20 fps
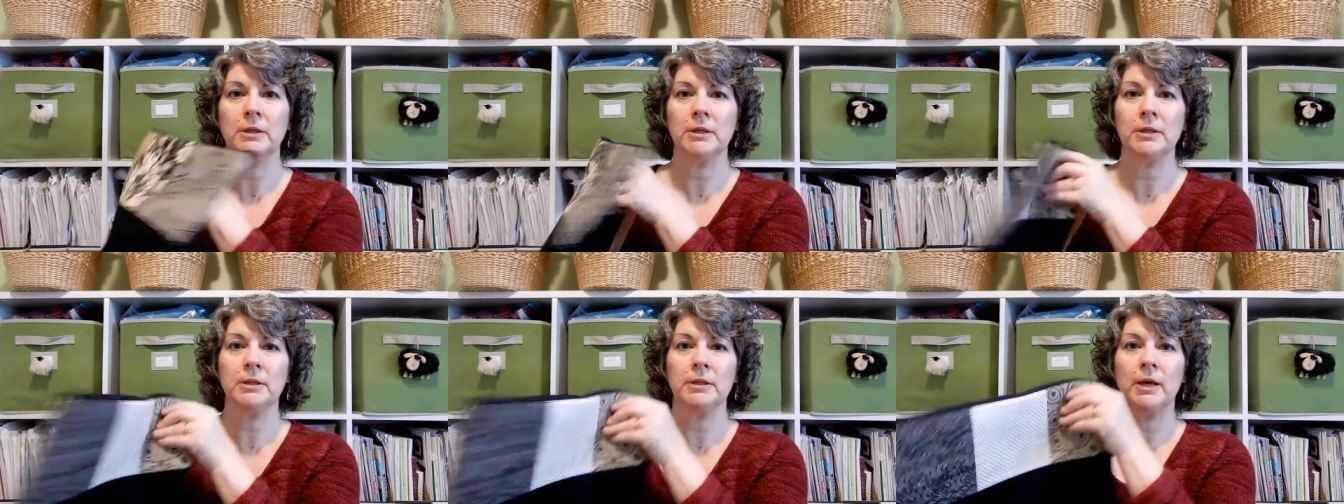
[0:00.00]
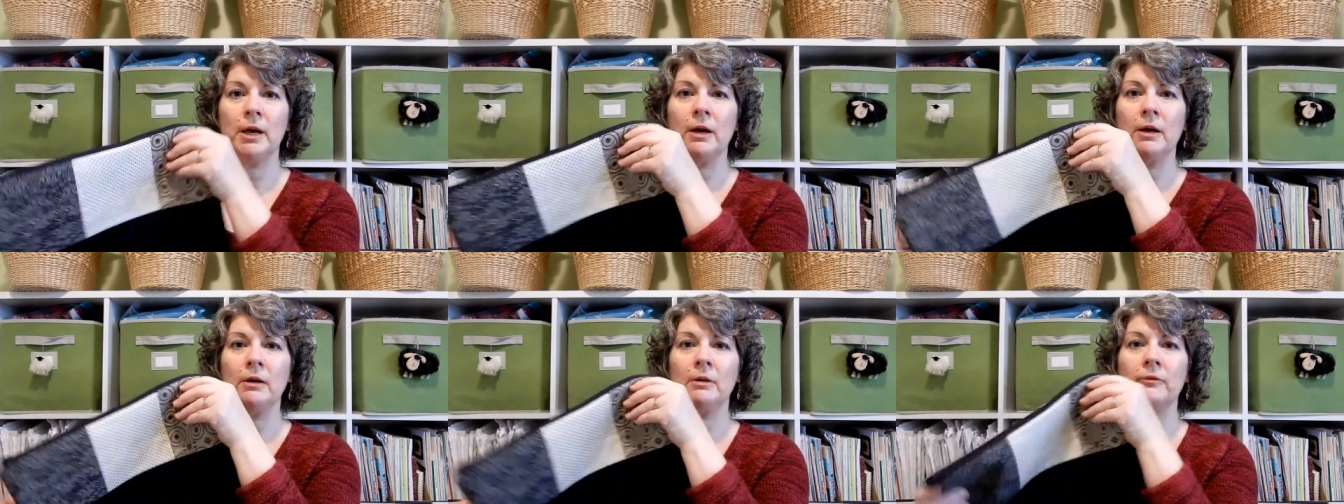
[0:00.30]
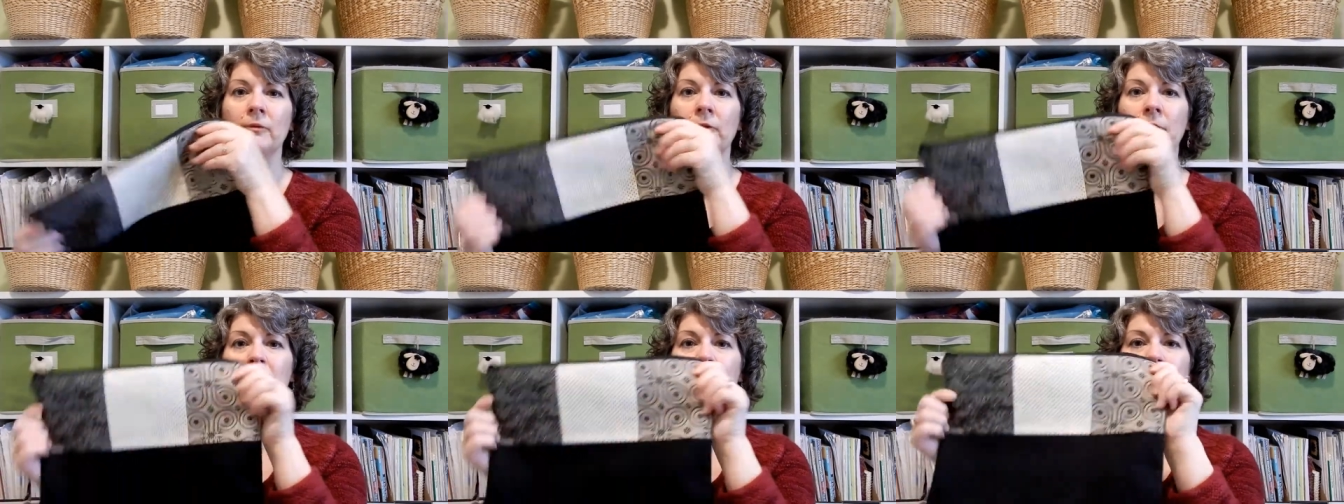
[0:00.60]
did
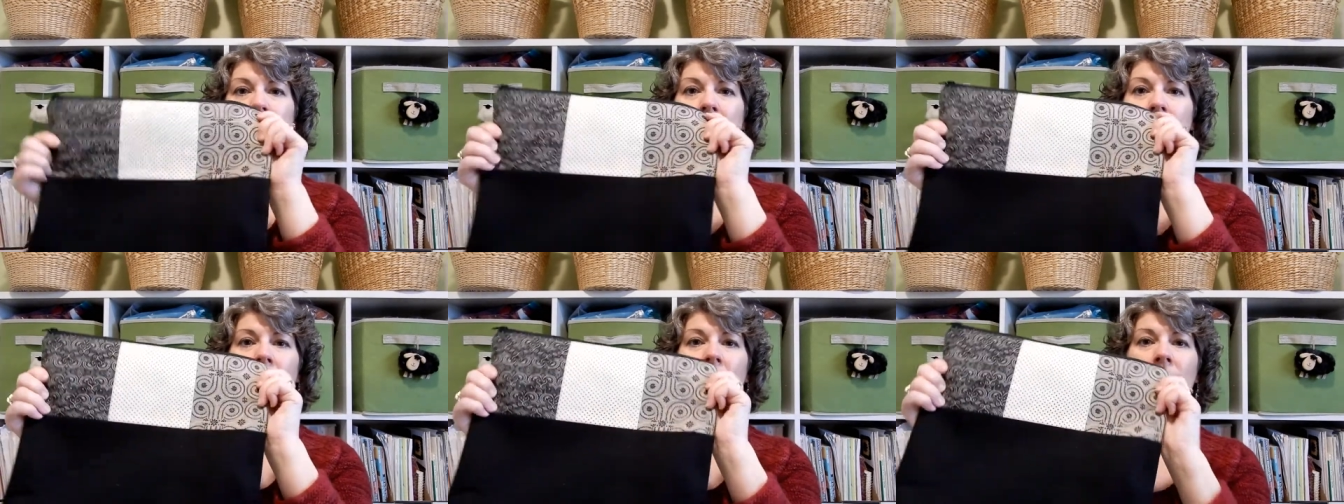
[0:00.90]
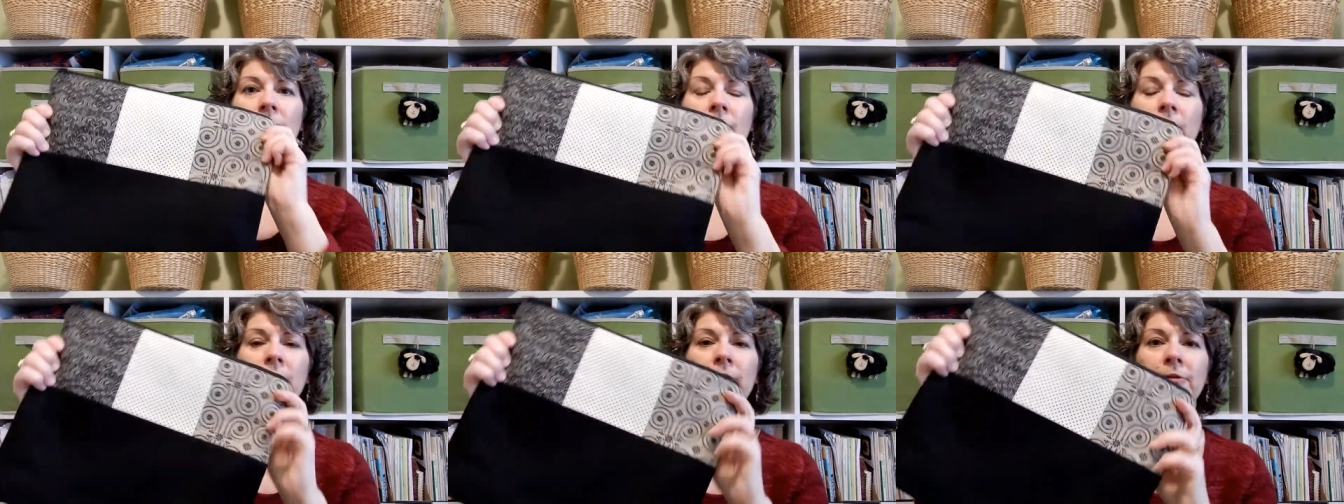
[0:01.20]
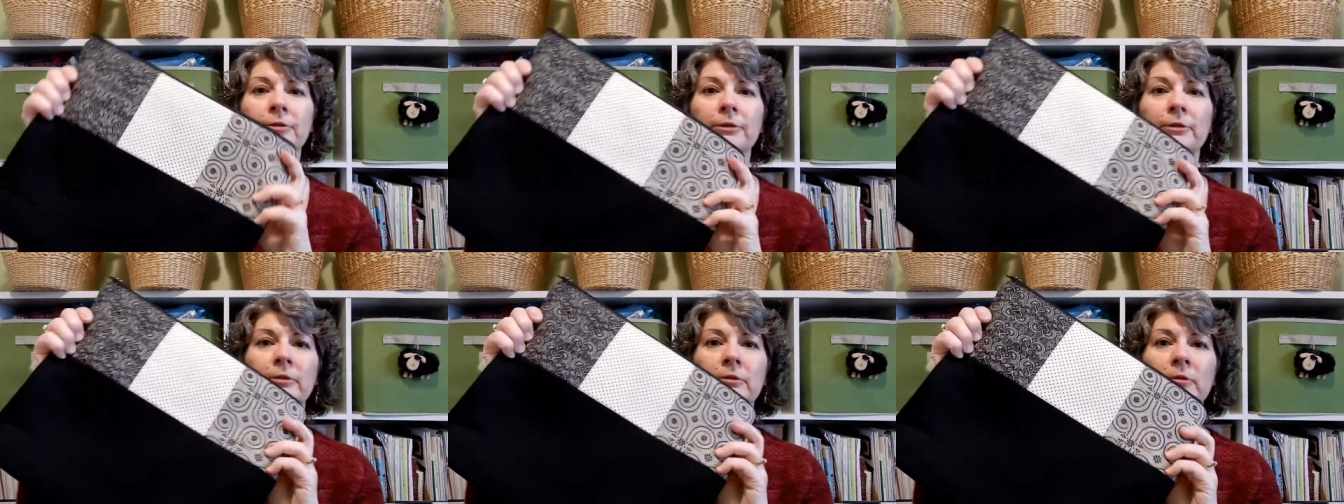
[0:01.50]
that for myself
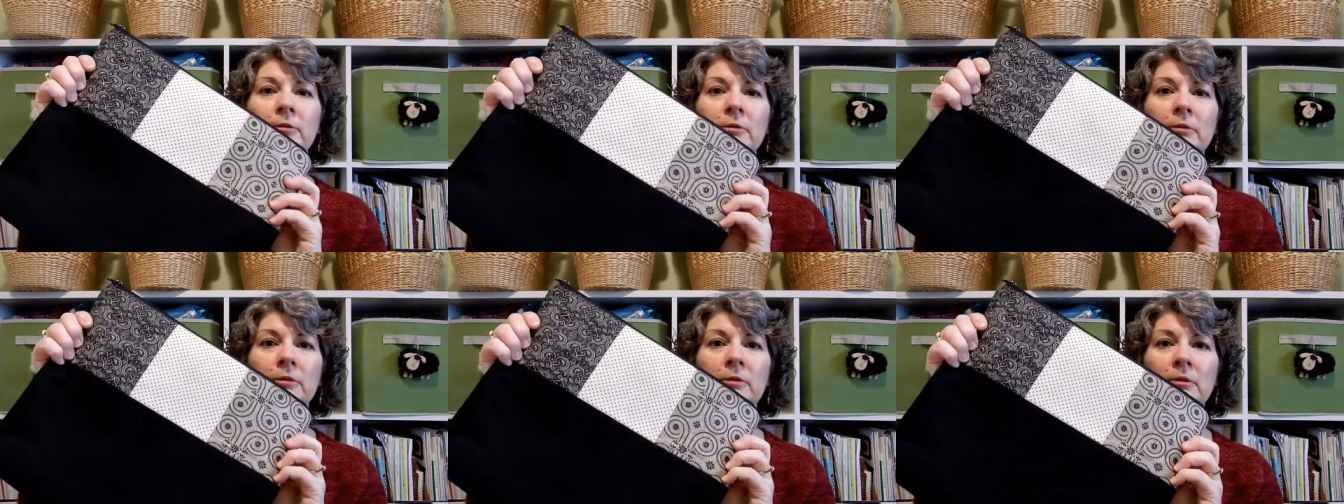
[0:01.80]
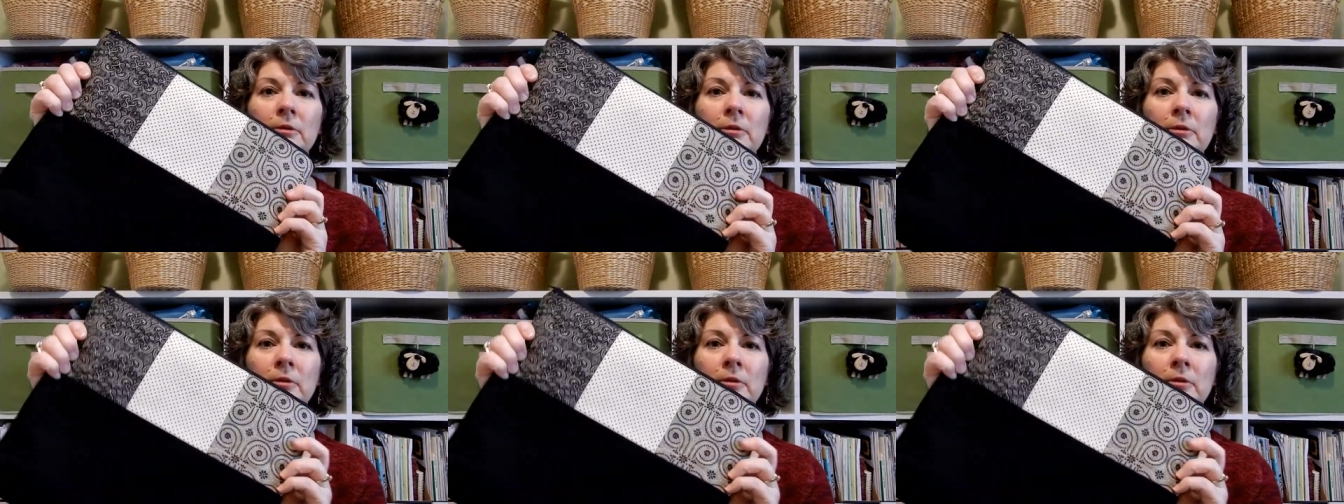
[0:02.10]
also.